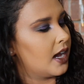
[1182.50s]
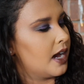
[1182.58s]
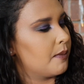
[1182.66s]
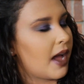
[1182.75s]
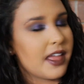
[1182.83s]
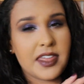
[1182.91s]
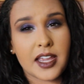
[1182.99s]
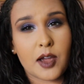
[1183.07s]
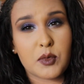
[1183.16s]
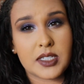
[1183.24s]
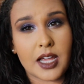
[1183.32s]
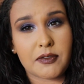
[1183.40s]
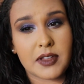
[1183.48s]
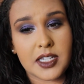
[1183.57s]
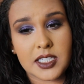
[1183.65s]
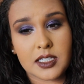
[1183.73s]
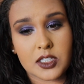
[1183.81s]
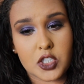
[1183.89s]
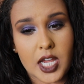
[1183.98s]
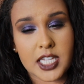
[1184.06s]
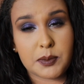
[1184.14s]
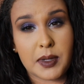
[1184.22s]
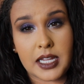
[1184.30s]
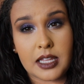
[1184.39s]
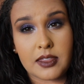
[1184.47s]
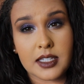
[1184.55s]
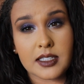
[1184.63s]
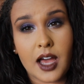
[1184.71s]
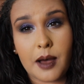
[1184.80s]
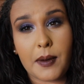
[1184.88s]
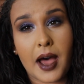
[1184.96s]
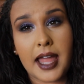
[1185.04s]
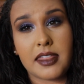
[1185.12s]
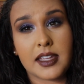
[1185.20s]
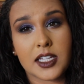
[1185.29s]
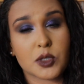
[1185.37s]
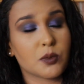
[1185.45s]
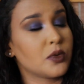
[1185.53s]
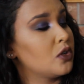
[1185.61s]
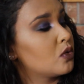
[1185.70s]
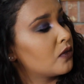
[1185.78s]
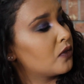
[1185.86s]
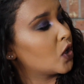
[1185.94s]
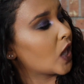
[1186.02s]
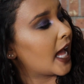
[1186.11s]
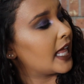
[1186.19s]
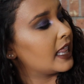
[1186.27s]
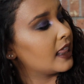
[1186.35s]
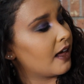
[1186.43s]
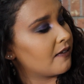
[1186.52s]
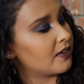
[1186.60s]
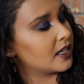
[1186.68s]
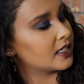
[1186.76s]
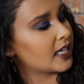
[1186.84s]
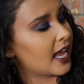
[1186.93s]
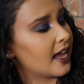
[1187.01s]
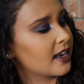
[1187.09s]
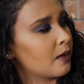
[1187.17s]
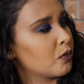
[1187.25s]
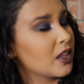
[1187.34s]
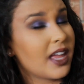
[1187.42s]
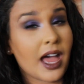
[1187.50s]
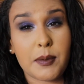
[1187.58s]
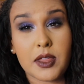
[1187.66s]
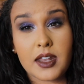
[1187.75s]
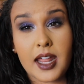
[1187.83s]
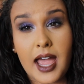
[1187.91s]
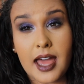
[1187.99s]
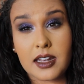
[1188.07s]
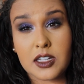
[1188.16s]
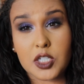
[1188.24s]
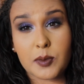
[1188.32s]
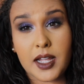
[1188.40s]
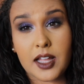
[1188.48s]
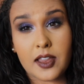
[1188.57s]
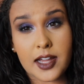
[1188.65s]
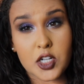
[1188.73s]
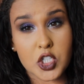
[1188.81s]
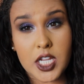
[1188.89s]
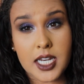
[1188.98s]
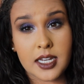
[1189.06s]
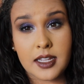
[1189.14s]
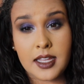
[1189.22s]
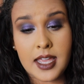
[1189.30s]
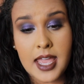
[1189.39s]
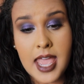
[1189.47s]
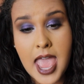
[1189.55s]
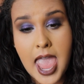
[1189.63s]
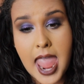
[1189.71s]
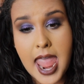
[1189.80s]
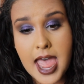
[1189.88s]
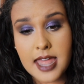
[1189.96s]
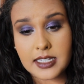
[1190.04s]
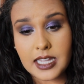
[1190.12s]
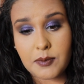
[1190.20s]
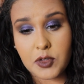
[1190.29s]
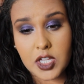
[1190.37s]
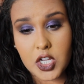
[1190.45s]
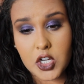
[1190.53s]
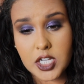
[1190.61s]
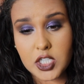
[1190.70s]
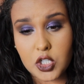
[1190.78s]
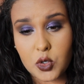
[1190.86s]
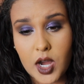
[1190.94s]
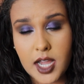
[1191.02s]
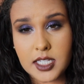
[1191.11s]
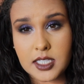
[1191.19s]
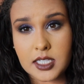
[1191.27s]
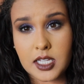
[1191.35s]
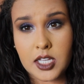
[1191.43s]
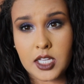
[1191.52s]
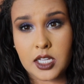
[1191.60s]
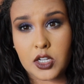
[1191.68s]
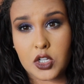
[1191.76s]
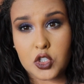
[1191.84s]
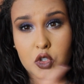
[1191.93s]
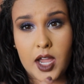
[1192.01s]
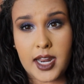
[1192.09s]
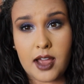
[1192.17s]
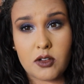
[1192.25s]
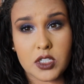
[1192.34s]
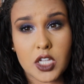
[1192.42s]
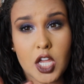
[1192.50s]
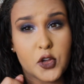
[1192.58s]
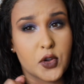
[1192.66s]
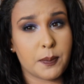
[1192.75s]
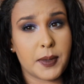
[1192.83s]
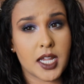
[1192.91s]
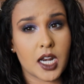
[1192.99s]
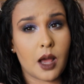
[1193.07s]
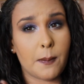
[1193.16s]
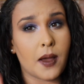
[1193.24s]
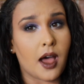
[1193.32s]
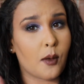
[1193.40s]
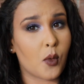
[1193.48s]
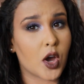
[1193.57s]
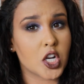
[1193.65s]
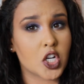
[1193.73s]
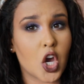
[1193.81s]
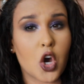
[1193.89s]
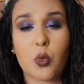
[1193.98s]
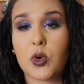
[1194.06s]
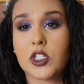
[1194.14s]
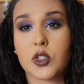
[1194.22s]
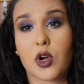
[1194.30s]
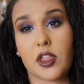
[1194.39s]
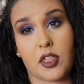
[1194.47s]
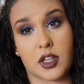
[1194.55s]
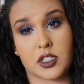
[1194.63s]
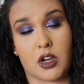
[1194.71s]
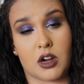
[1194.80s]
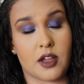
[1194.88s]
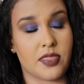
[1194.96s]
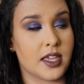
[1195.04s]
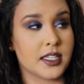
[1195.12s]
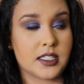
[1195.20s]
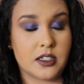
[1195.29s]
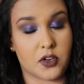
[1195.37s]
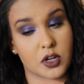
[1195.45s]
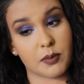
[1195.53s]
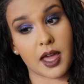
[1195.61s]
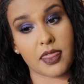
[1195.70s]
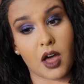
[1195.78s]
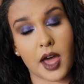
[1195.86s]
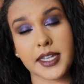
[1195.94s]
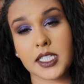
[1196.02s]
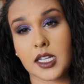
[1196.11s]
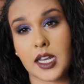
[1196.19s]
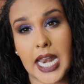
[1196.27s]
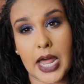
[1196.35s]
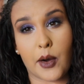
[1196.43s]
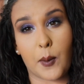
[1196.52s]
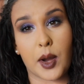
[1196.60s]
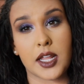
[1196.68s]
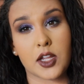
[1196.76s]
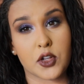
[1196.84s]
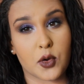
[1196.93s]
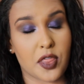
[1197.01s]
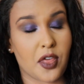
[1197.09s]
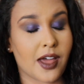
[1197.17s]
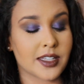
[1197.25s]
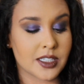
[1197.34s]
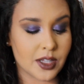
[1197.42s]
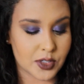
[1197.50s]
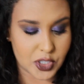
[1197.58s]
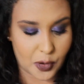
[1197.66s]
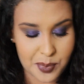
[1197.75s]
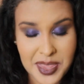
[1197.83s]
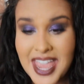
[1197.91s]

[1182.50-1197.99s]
I think I would definitely suggest picking this up. I think it's beautiful. I love it, and I'm really happy that I added to my collection, and I'm really curious, are you guys gonna try it out? Are you gonna pick it up? I wanna know what your thoughts are on this. You've heard my thoughts, now I wanna hear your thoughts. So